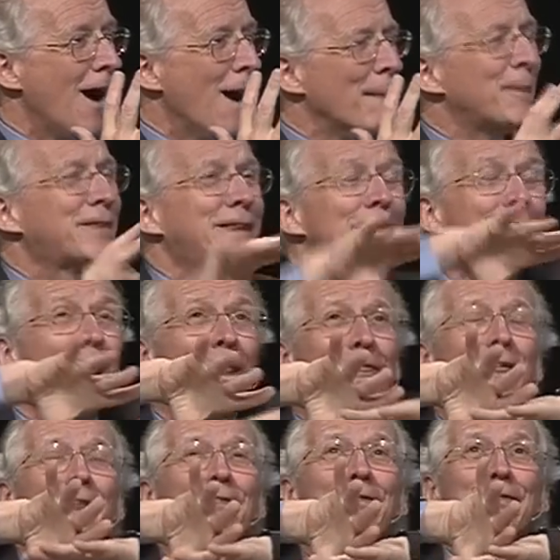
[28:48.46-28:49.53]
But the,
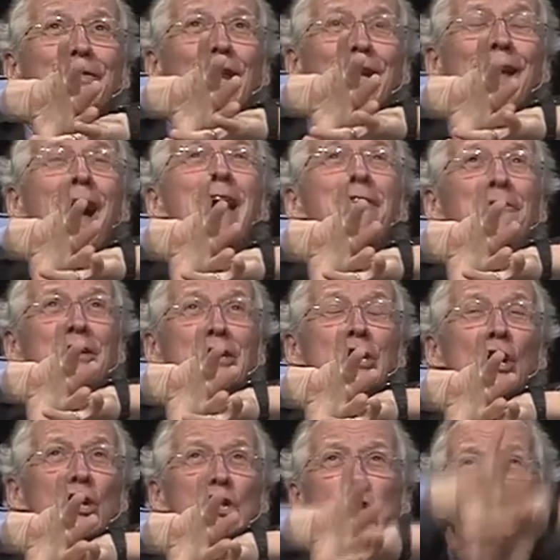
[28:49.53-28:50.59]
the, the life is
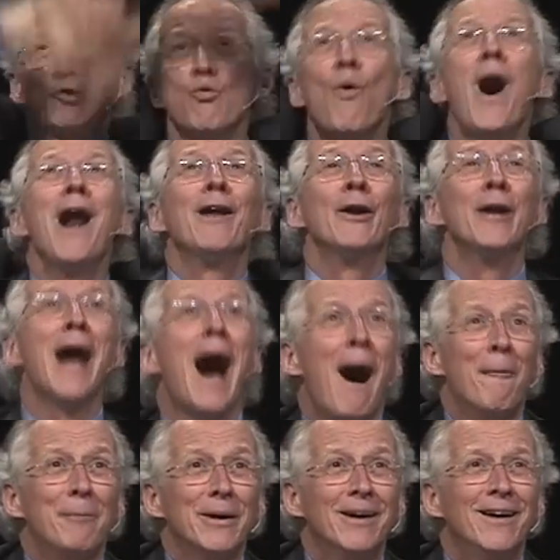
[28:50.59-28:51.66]
swallowed
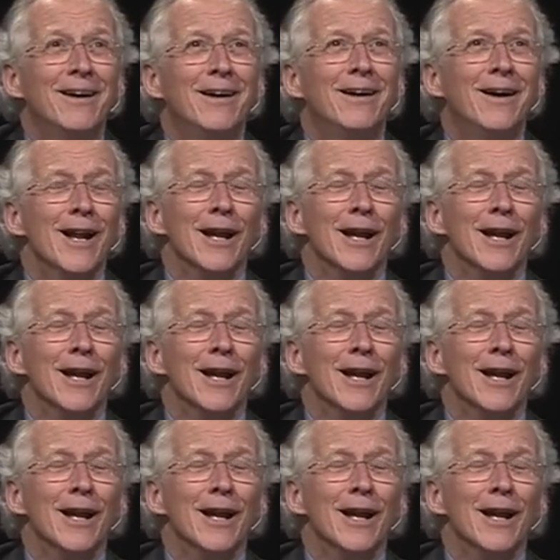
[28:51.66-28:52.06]
up.